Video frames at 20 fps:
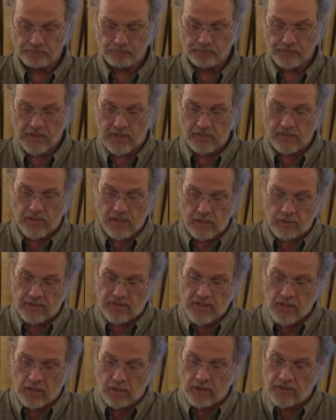Considering
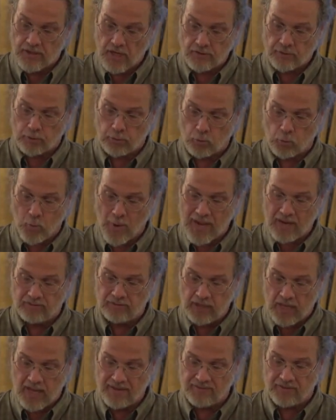that our industrial way of
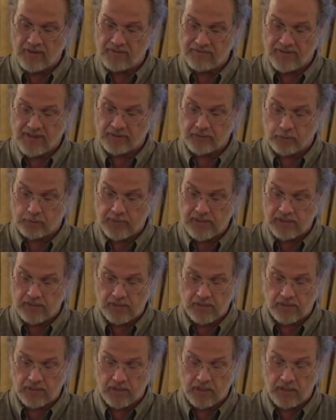life affects
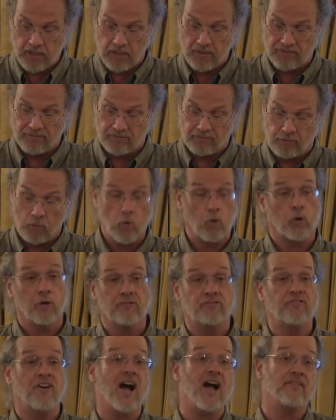species in the 4 or
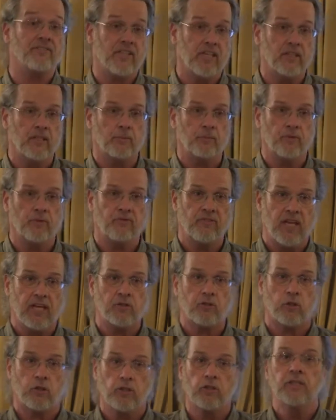5 kingdoms of
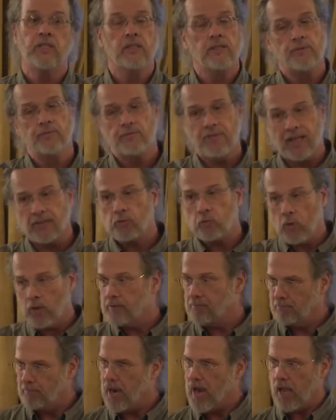nature, that's
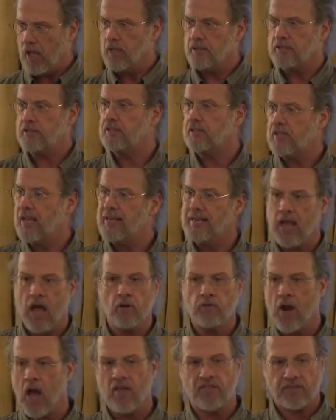what biologists say now,
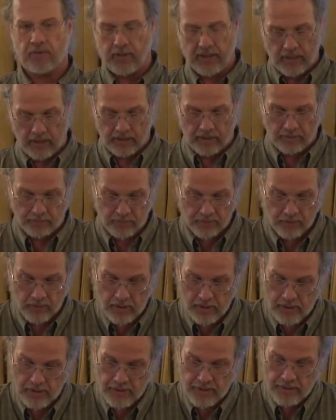not 3 kingdoms,
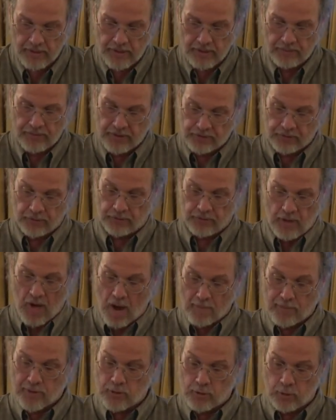this is an
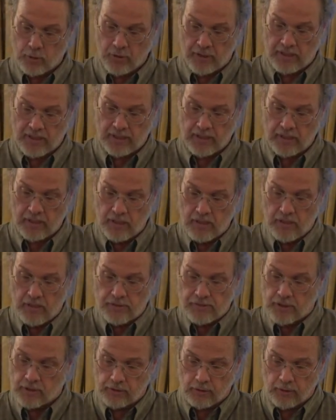opportunity
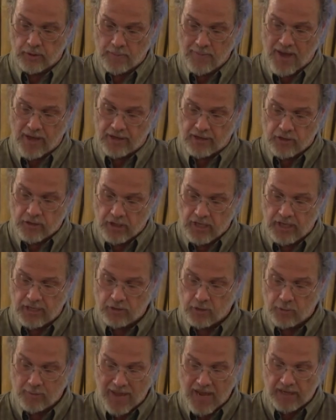to learn about and change
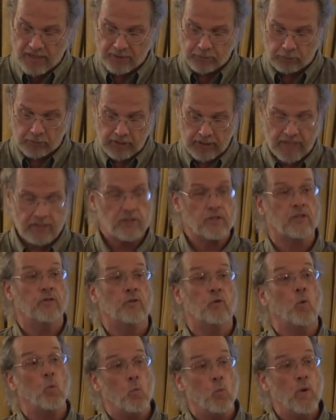humanity's relations
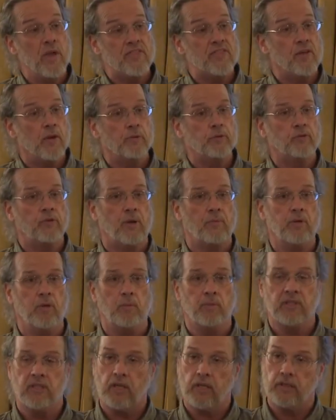with those
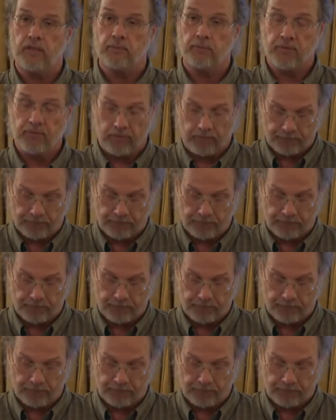subhuman kingdoms.